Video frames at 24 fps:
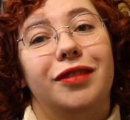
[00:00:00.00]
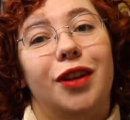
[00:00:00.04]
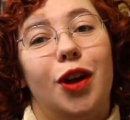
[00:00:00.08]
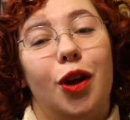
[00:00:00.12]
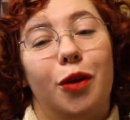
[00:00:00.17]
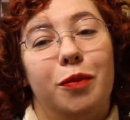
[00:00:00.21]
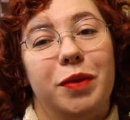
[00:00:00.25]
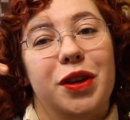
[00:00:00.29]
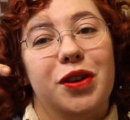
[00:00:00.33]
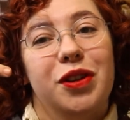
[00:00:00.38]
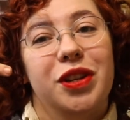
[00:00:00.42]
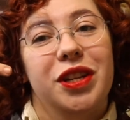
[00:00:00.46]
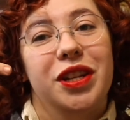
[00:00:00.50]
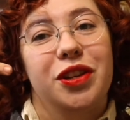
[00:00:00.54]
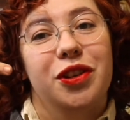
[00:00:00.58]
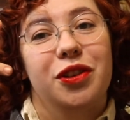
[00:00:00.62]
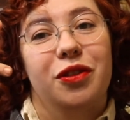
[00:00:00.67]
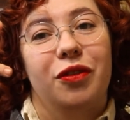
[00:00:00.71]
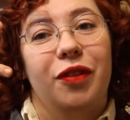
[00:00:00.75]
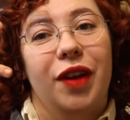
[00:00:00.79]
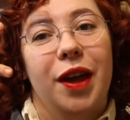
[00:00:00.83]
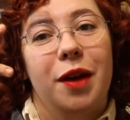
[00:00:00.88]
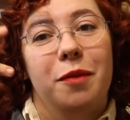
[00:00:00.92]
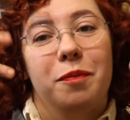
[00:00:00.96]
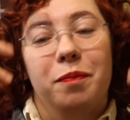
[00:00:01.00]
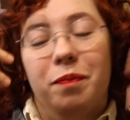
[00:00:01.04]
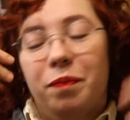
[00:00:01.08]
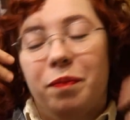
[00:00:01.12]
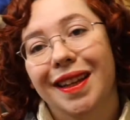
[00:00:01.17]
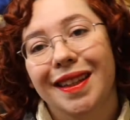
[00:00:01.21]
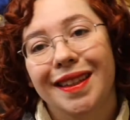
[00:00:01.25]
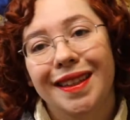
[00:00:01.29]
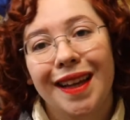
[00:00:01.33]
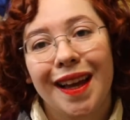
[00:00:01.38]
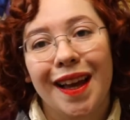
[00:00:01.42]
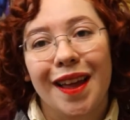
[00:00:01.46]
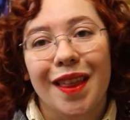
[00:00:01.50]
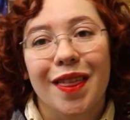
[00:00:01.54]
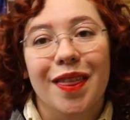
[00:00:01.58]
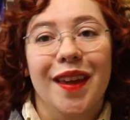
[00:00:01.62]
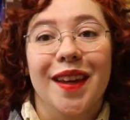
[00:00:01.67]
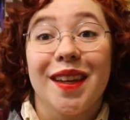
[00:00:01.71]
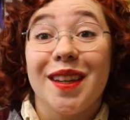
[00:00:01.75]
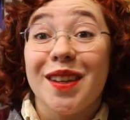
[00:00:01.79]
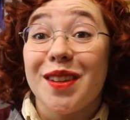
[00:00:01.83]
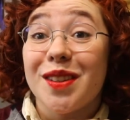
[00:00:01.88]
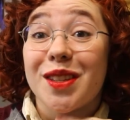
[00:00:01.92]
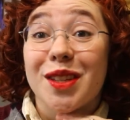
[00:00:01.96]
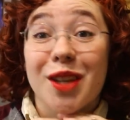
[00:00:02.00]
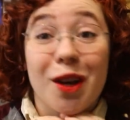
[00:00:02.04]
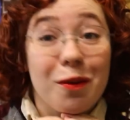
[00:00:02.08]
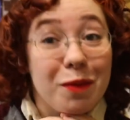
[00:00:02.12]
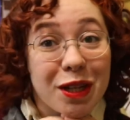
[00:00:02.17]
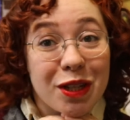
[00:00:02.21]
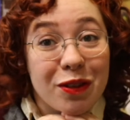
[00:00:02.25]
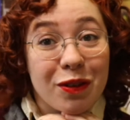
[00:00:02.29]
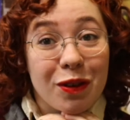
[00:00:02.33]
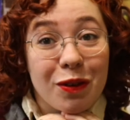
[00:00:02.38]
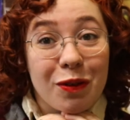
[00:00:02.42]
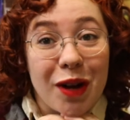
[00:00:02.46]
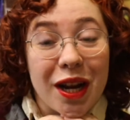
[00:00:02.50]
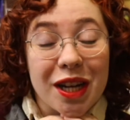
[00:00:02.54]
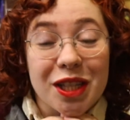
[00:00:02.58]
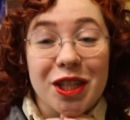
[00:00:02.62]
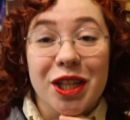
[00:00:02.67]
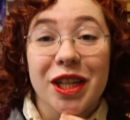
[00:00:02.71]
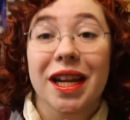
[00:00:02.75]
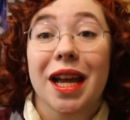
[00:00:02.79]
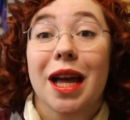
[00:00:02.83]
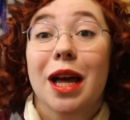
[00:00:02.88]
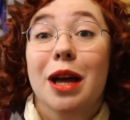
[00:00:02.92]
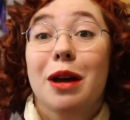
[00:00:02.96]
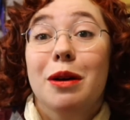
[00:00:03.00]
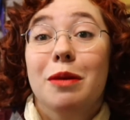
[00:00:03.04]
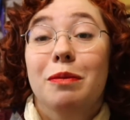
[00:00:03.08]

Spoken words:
I'll be your teacher, fam. Yeah, thank you so much for watching.